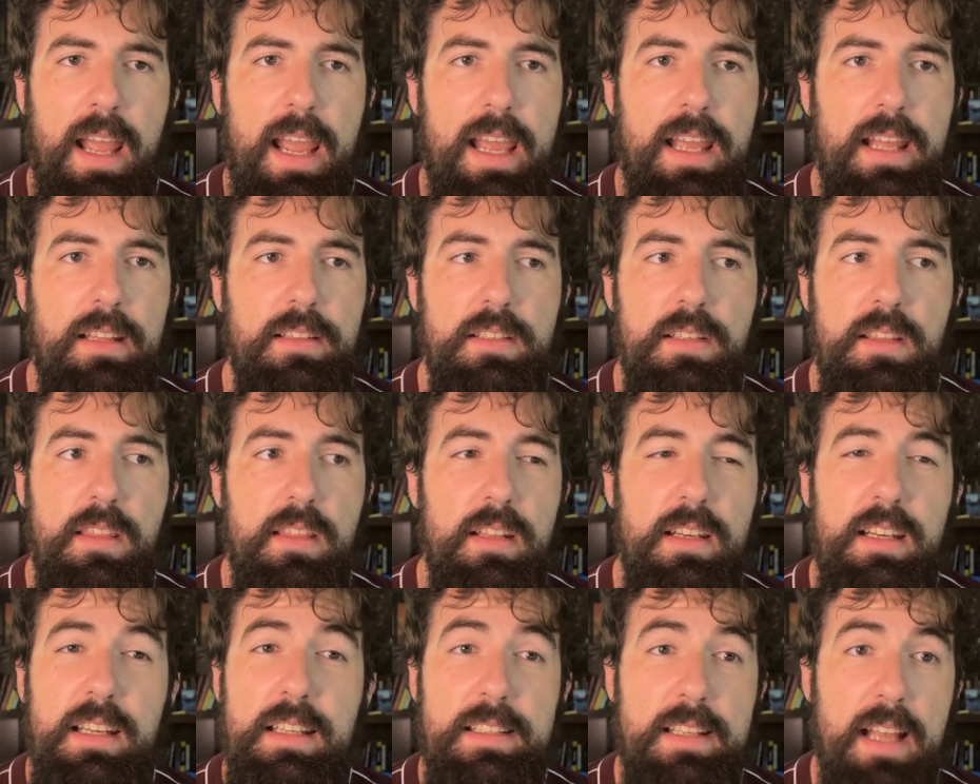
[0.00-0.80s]
And
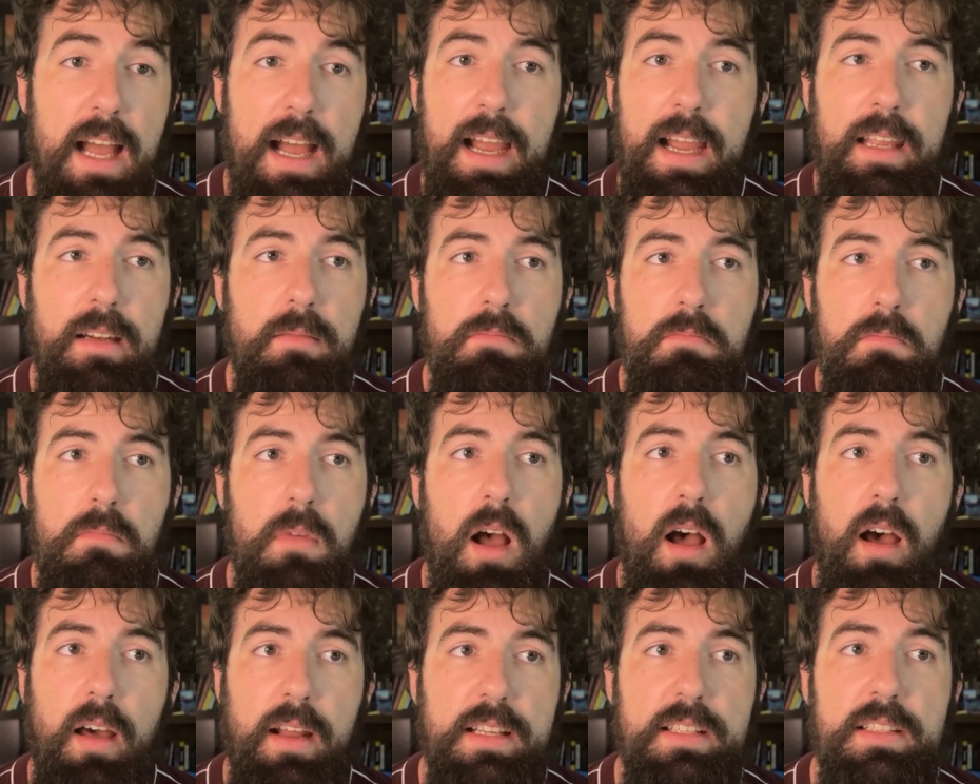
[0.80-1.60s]
the design,
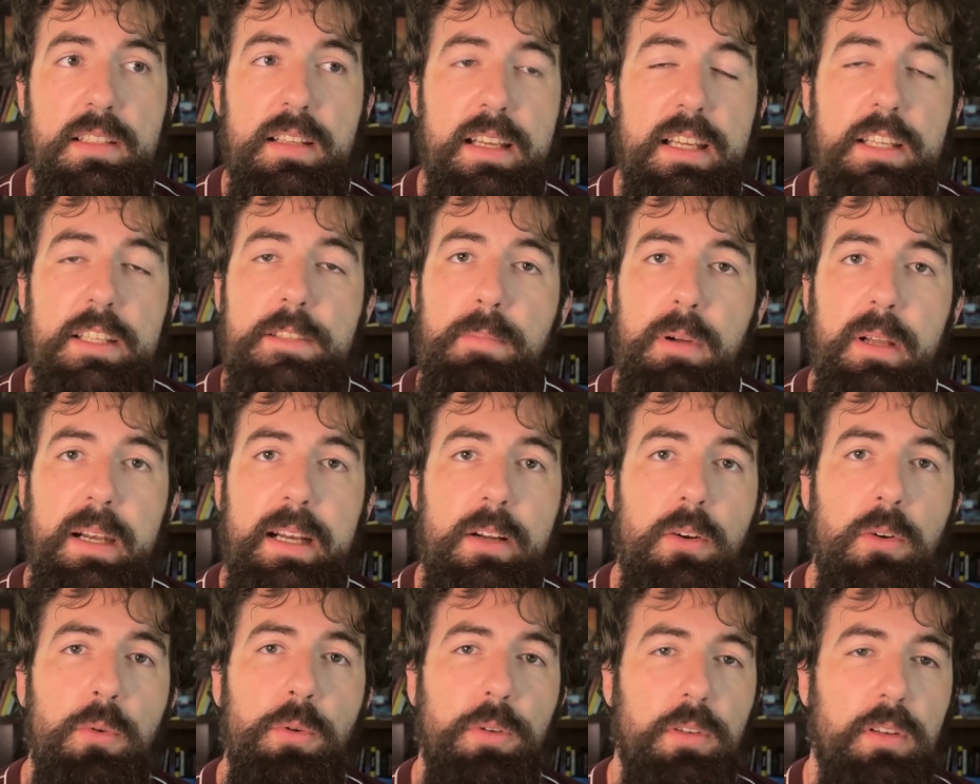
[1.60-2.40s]
honestly, is
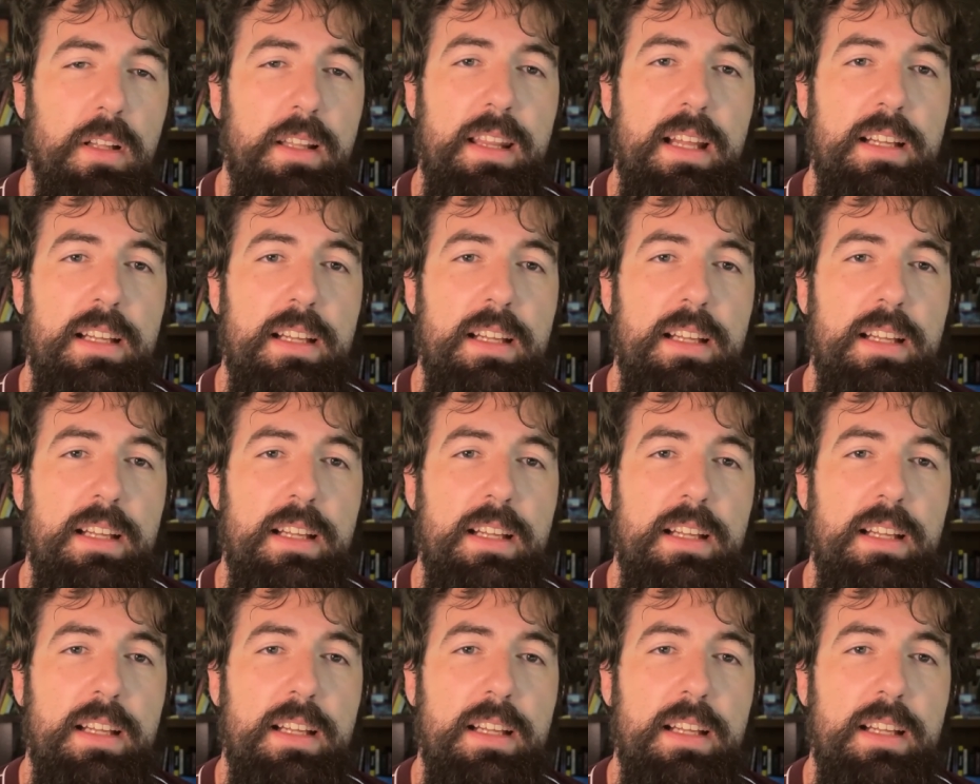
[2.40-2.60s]
pretty cool.